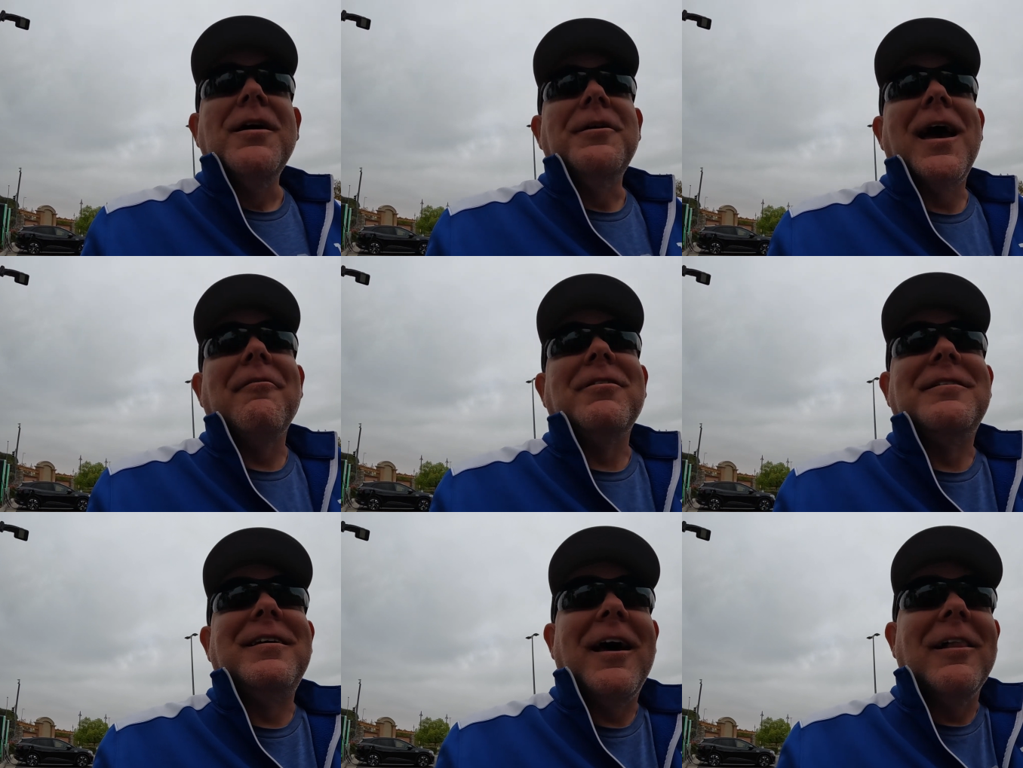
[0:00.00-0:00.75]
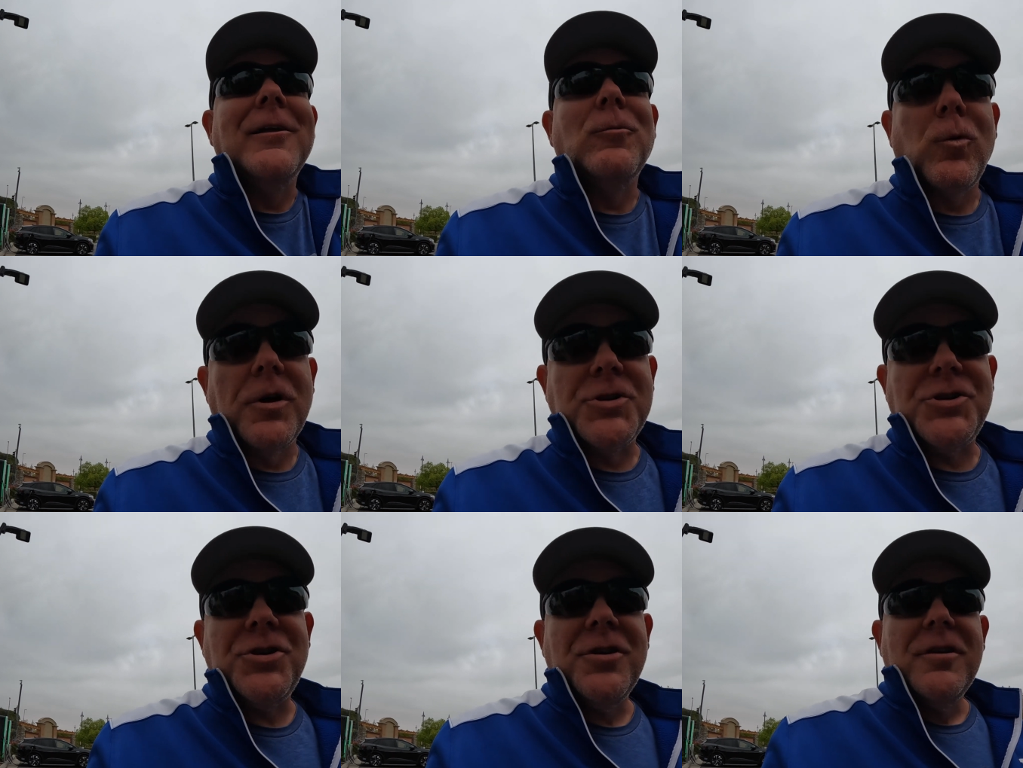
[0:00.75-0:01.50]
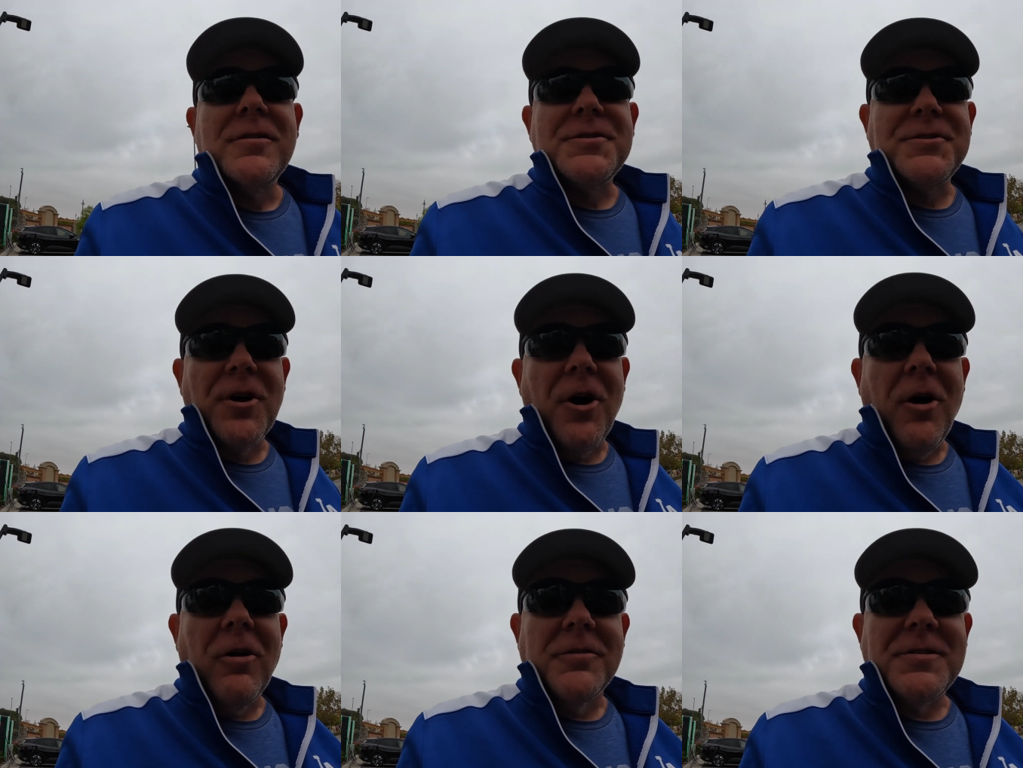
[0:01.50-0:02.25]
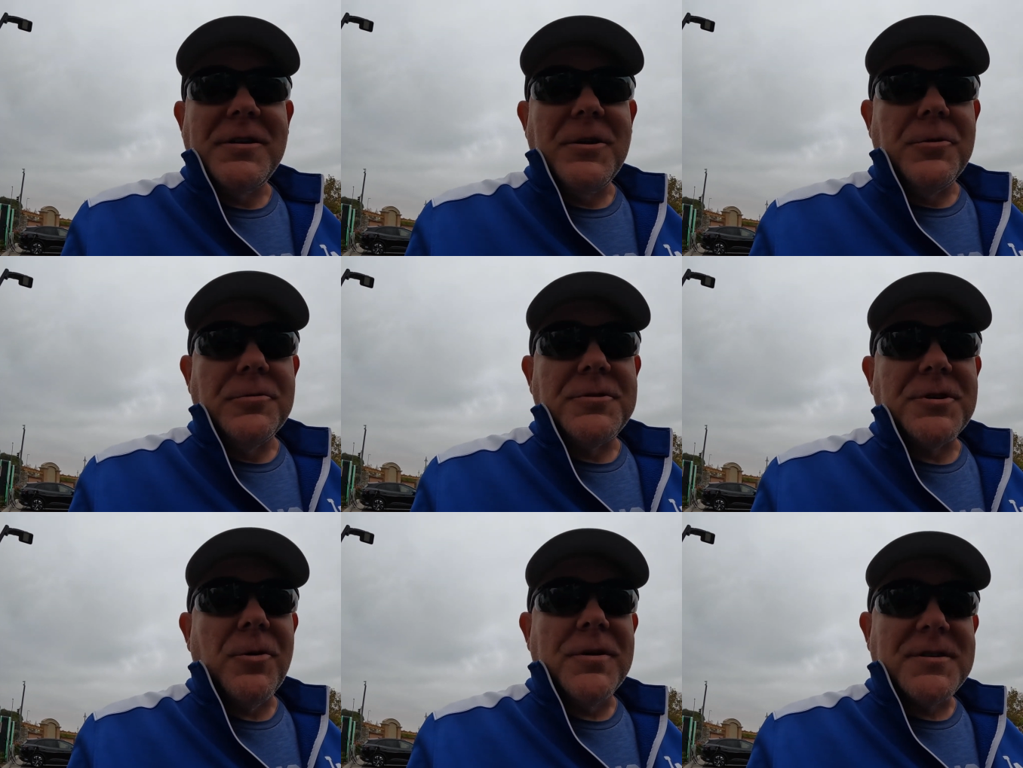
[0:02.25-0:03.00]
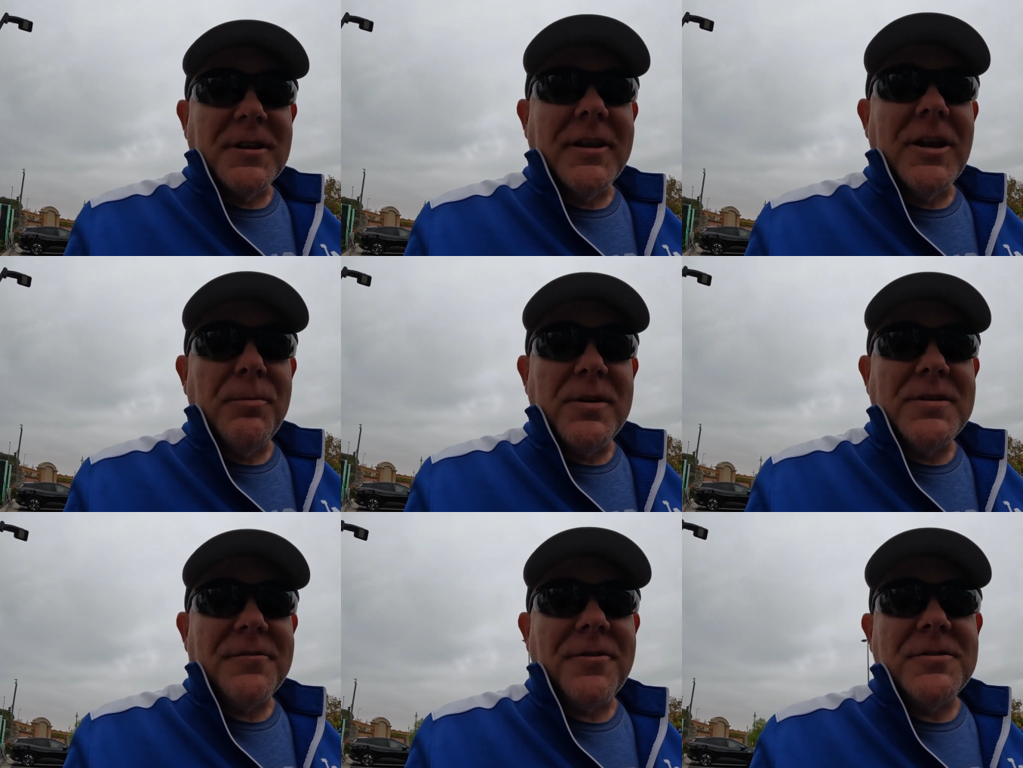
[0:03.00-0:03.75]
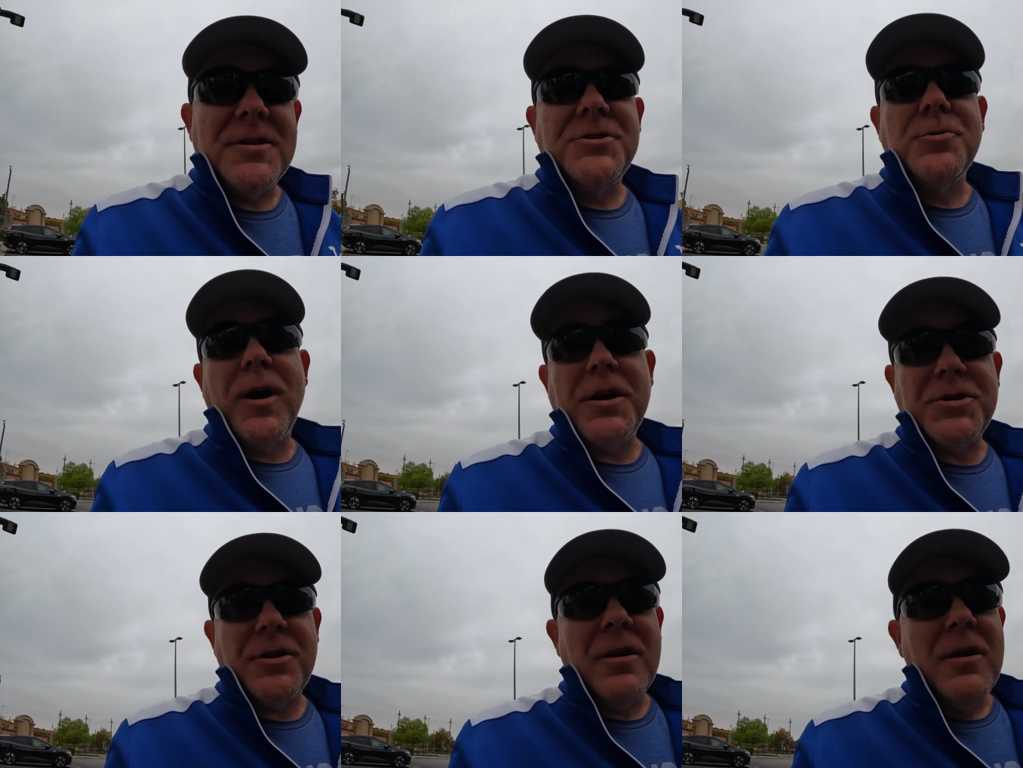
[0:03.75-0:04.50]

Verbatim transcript: You have to tell it which stall to use. So it's a little bit different situation,